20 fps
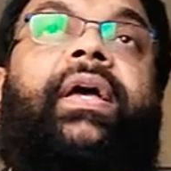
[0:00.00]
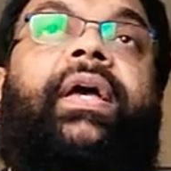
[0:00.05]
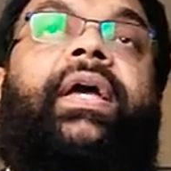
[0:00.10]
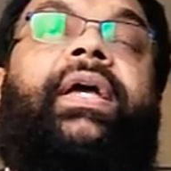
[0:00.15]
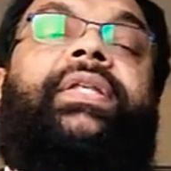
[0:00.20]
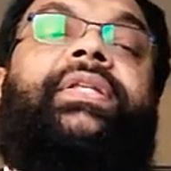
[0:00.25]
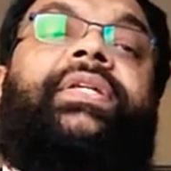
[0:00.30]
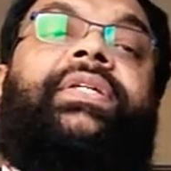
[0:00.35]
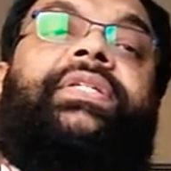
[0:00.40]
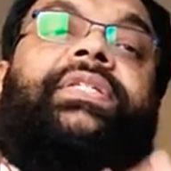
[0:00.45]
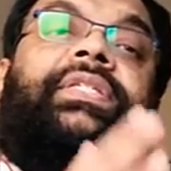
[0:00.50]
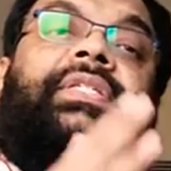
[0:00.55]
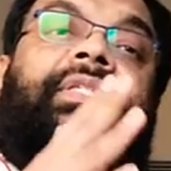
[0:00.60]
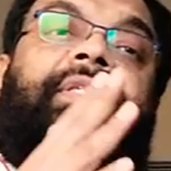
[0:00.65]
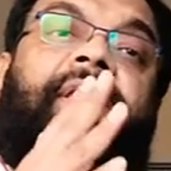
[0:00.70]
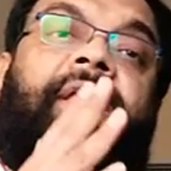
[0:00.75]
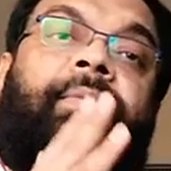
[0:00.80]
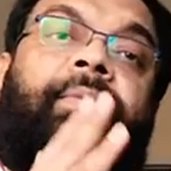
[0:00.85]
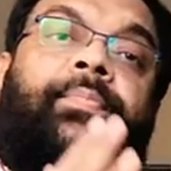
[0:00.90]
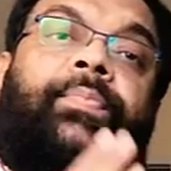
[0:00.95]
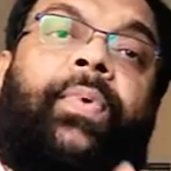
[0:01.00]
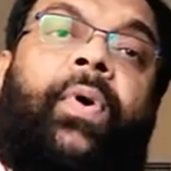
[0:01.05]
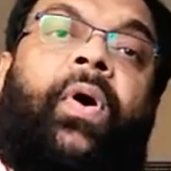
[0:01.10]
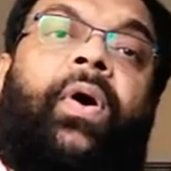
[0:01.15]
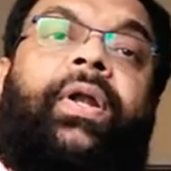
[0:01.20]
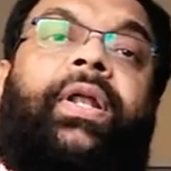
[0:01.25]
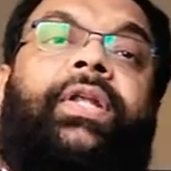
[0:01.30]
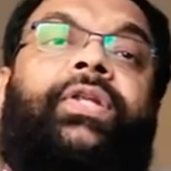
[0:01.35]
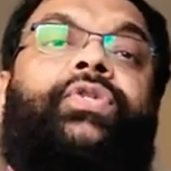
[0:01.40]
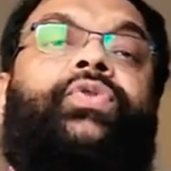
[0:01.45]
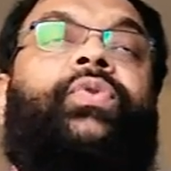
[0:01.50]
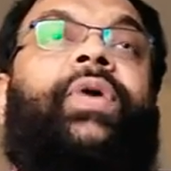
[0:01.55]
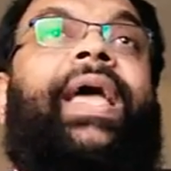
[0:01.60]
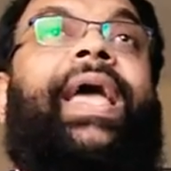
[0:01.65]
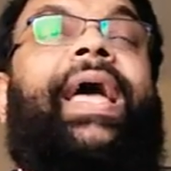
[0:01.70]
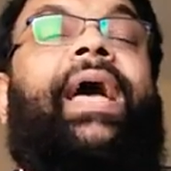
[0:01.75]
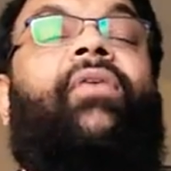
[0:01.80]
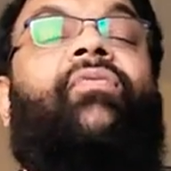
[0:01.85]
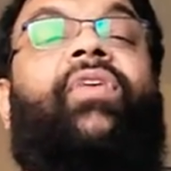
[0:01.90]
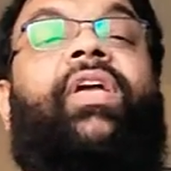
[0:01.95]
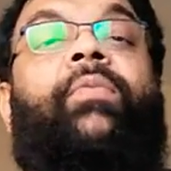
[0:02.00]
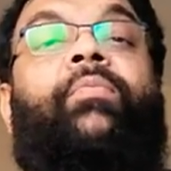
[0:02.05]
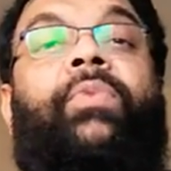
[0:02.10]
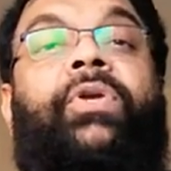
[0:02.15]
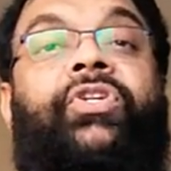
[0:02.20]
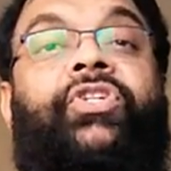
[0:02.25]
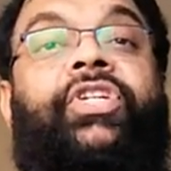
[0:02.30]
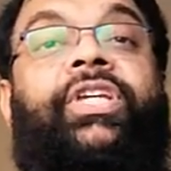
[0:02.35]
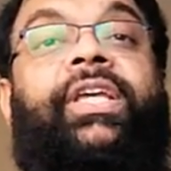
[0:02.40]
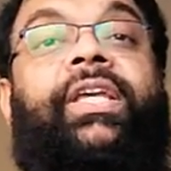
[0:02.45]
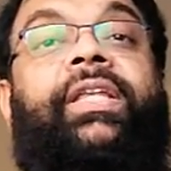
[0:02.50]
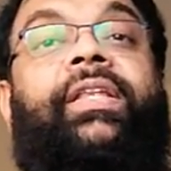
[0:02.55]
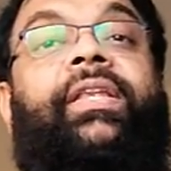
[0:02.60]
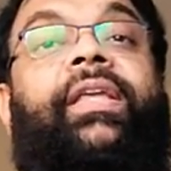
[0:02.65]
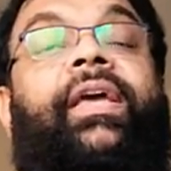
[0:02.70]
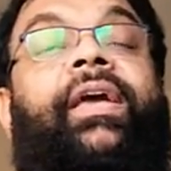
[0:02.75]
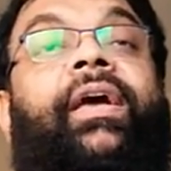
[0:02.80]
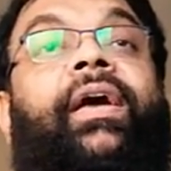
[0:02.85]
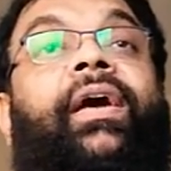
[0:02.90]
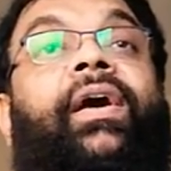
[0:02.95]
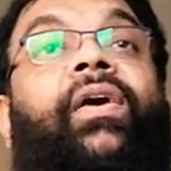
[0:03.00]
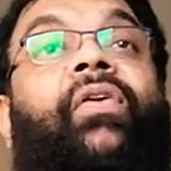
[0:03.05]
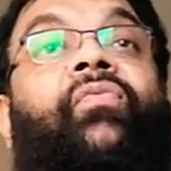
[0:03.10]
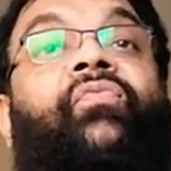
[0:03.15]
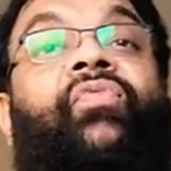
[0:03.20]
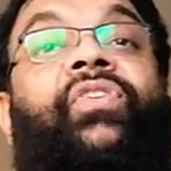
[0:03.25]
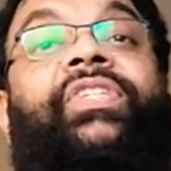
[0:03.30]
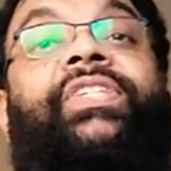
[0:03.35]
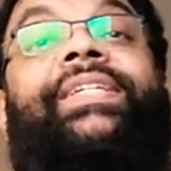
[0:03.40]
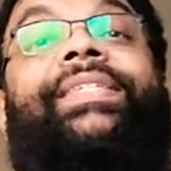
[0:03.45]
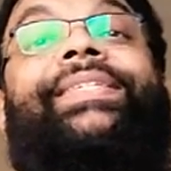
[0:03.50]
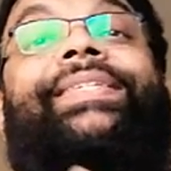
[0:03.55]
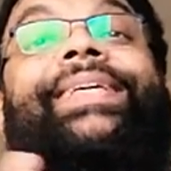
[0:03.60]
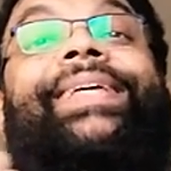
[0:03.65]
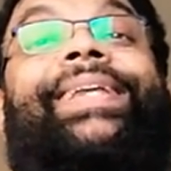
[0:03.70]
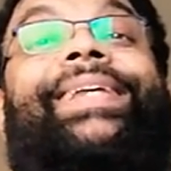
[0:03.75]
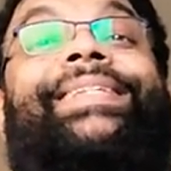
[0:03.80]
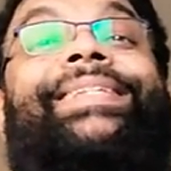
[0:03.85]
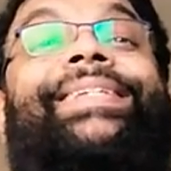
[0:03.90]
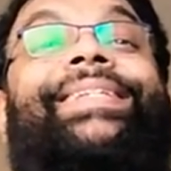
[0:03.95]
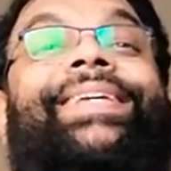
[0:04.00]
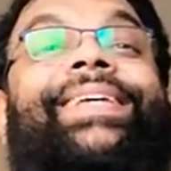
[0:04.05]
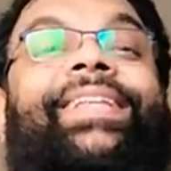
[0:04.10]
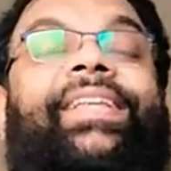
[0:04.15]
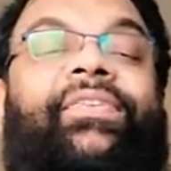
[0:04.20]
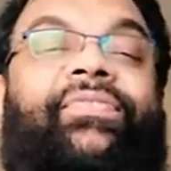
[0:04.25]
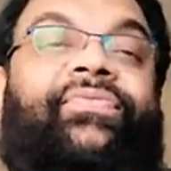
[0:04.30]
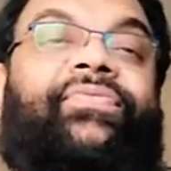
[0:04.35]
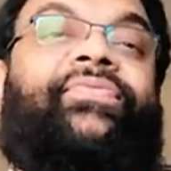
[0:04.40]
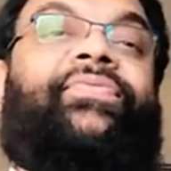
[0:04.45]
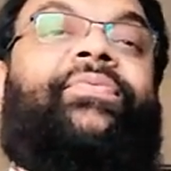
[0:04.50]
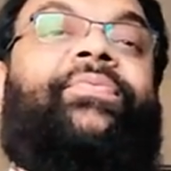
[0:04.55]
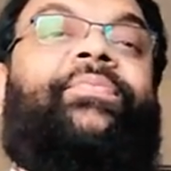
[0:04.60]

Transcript: it is important to have a machine which is rigid enough.